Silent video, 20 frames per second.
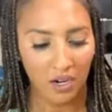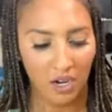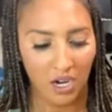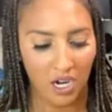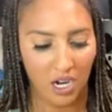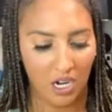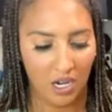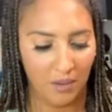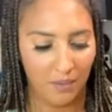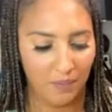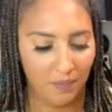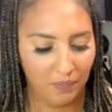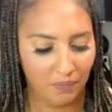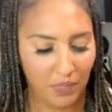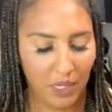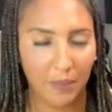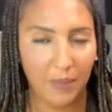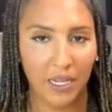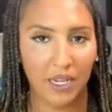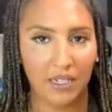
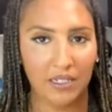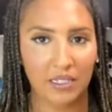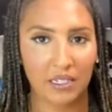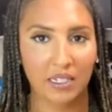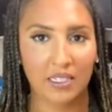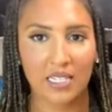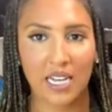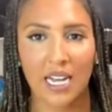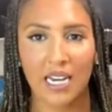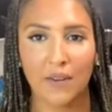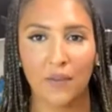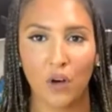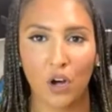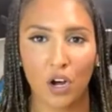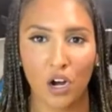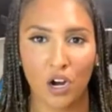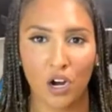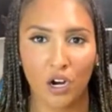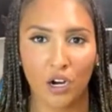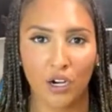But it's kind of
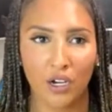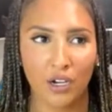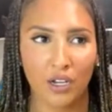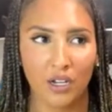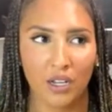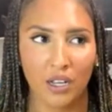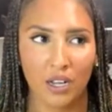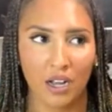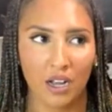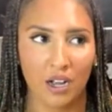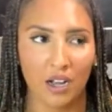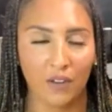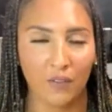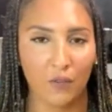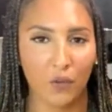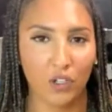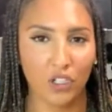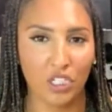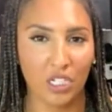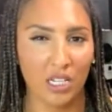hard.
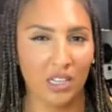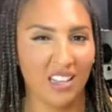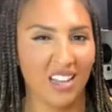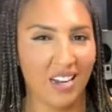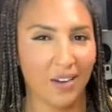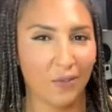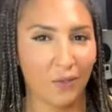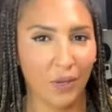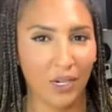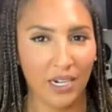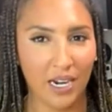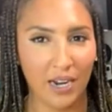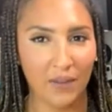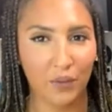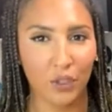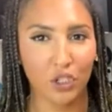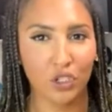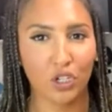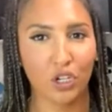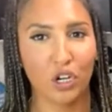Unfortunately, a lot of free
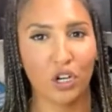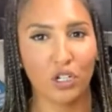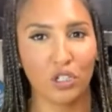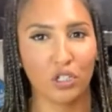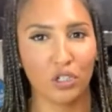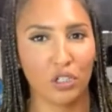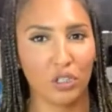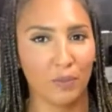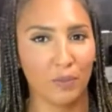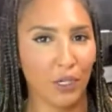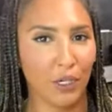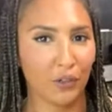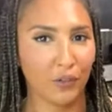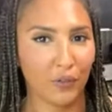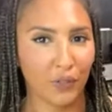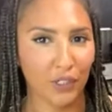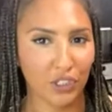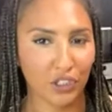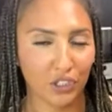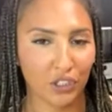divers are also
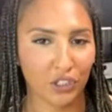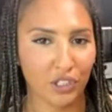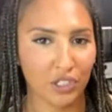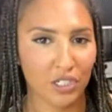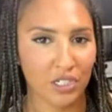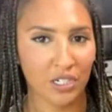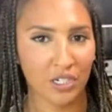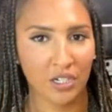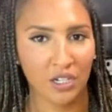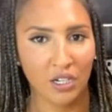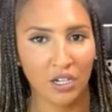spearfishers.